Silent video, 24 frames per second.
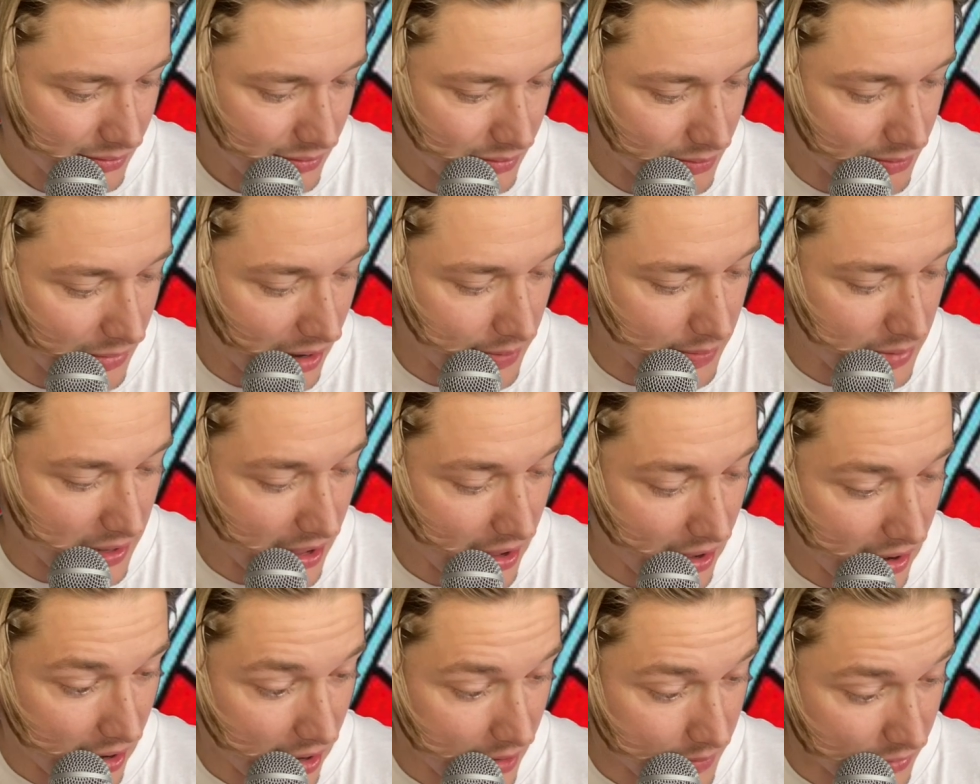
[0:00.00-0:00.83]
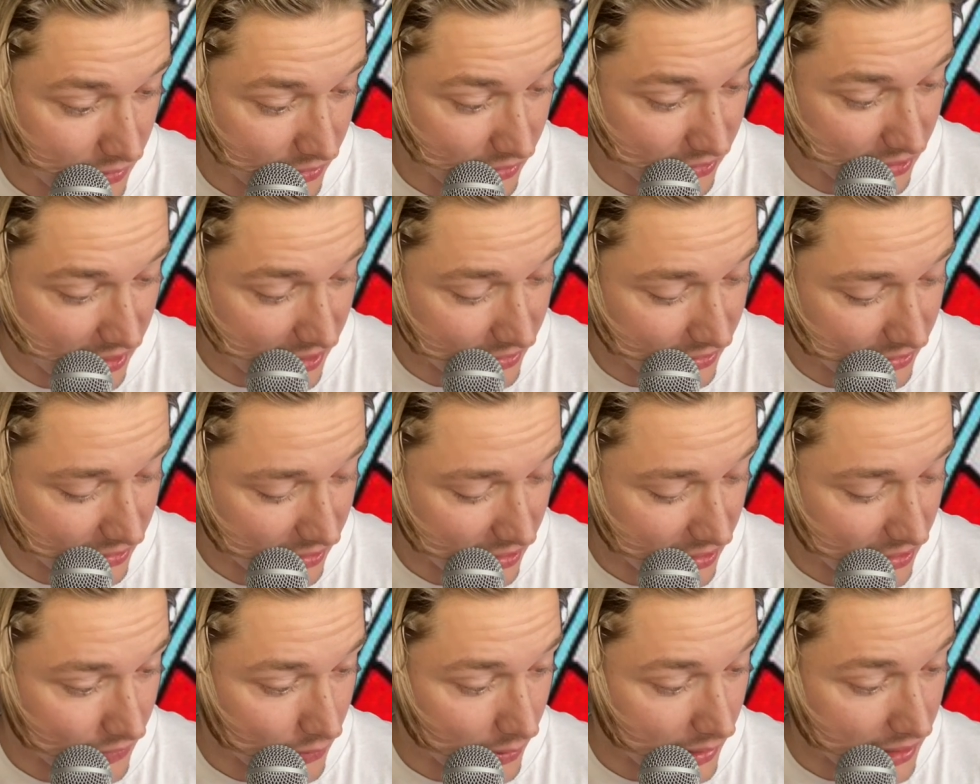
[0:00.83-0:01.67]
Might be
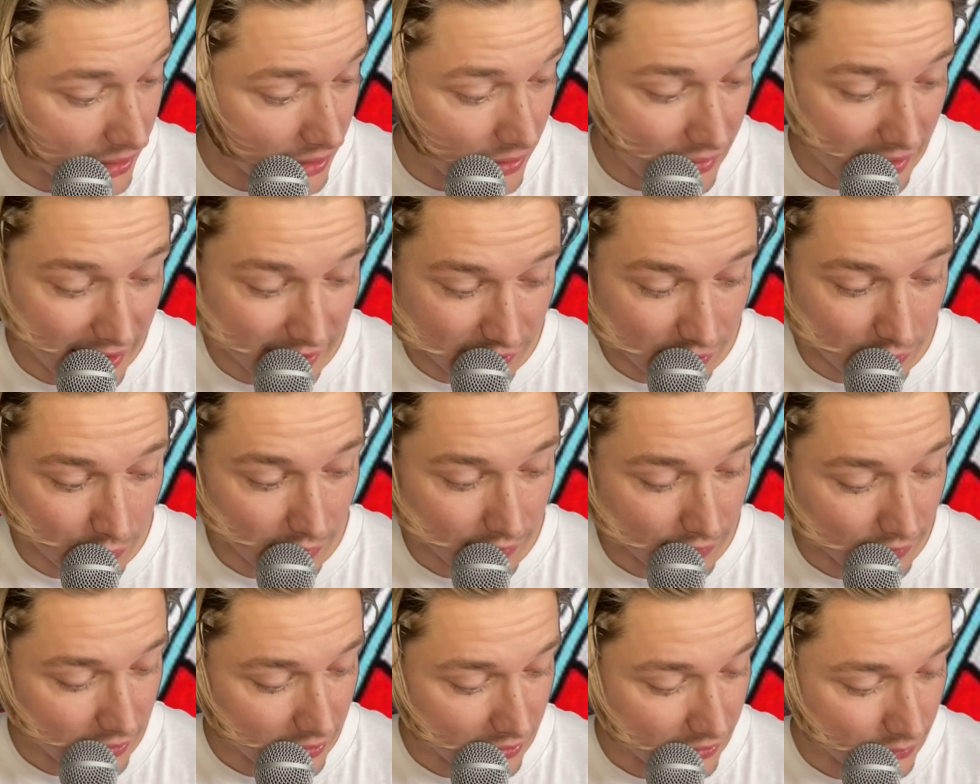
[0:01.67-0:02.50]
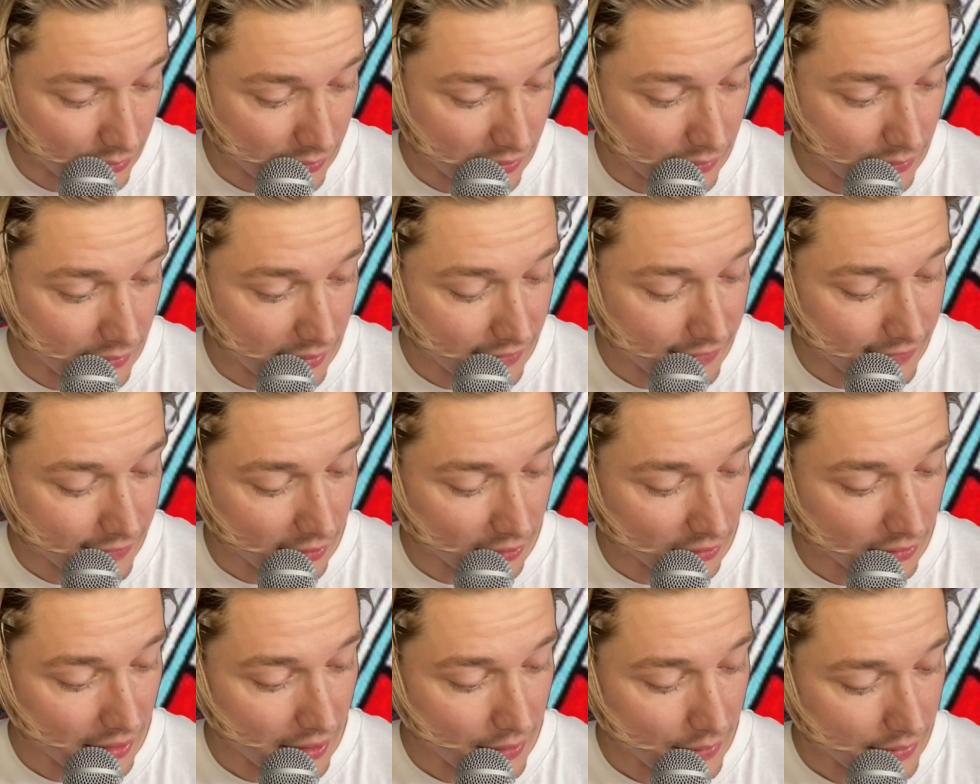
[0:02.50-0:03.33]
hypersensitive. Wait, no, that's the reverse. We don't want to
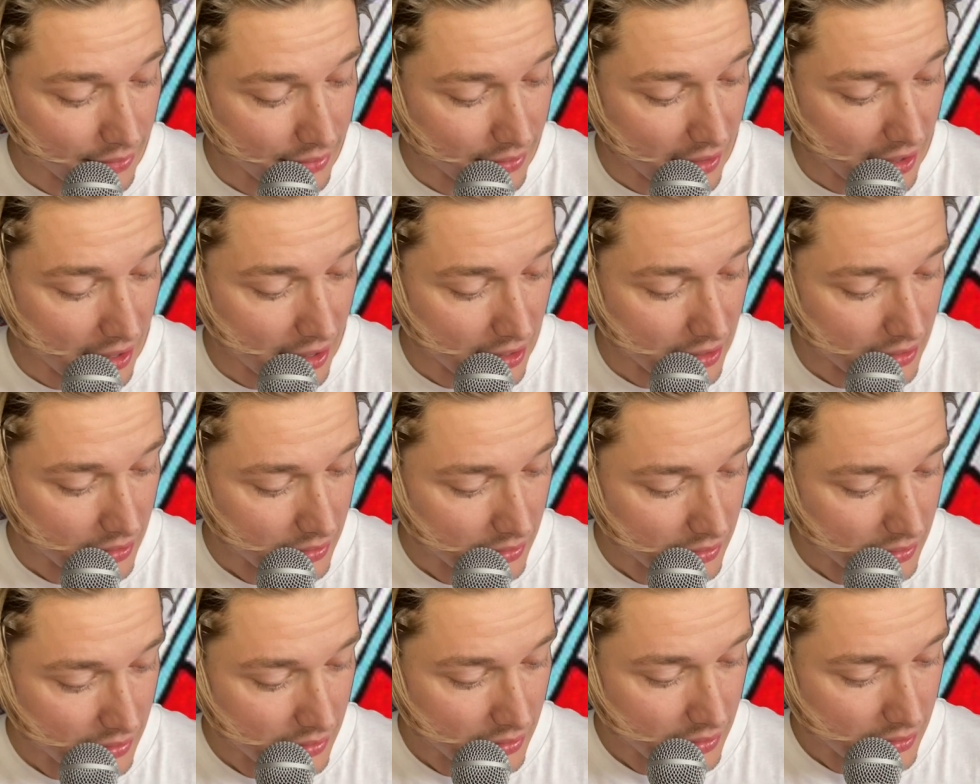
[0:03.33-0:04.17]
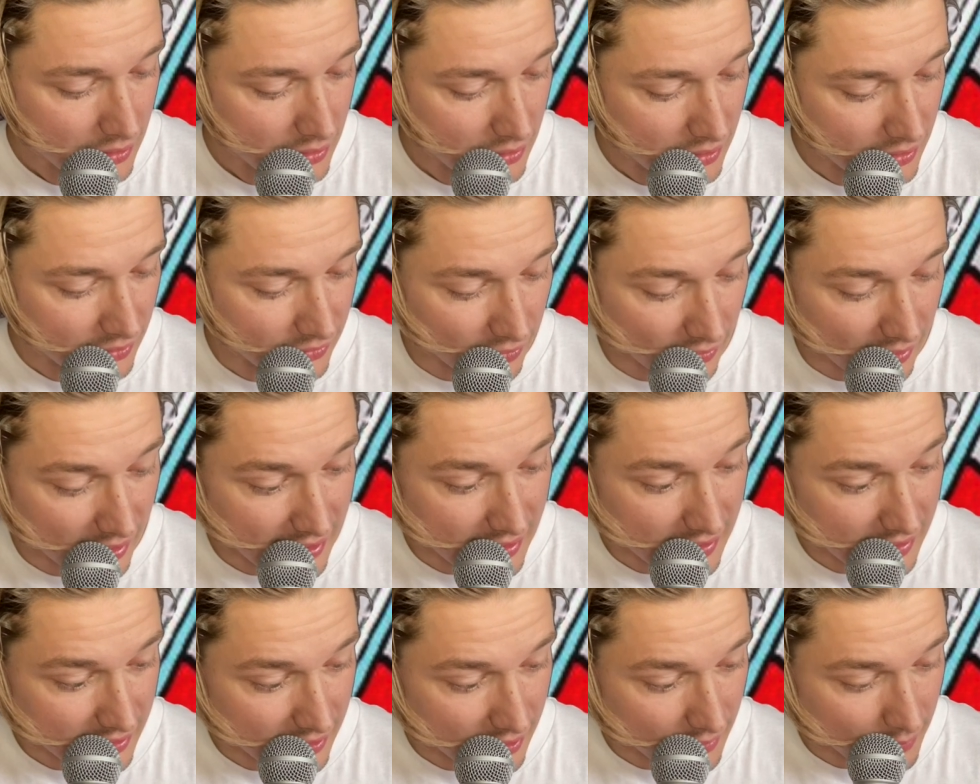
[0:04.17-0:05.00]
fuck around with that. Is there
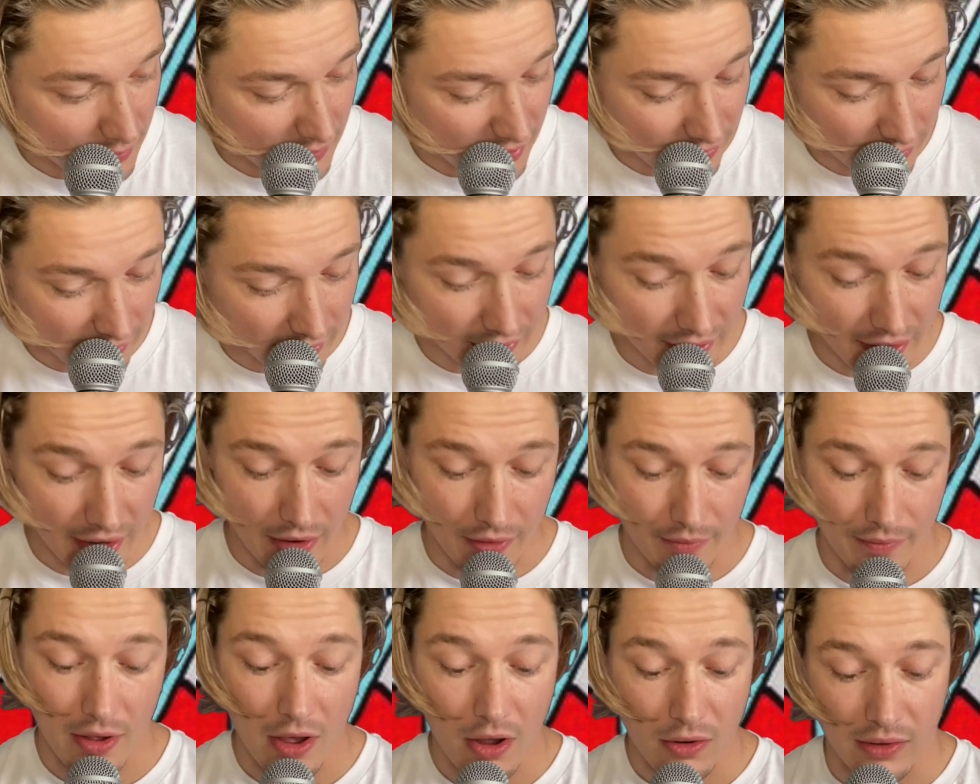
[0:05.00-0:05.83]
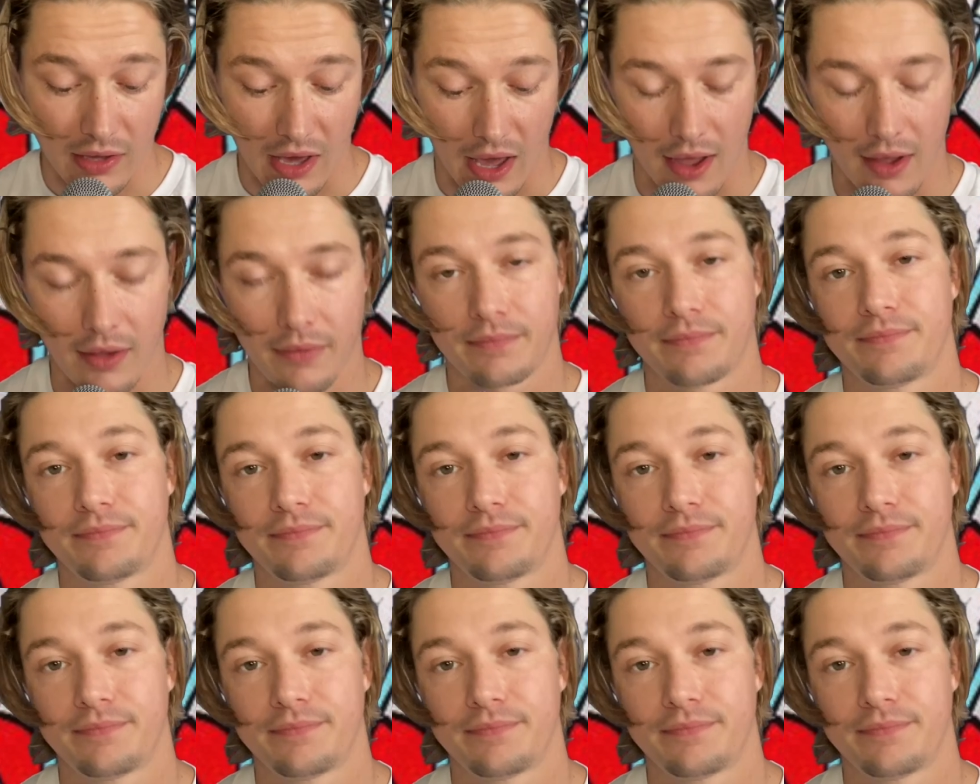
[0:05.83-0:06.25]
anything I'm missing? No. Okay.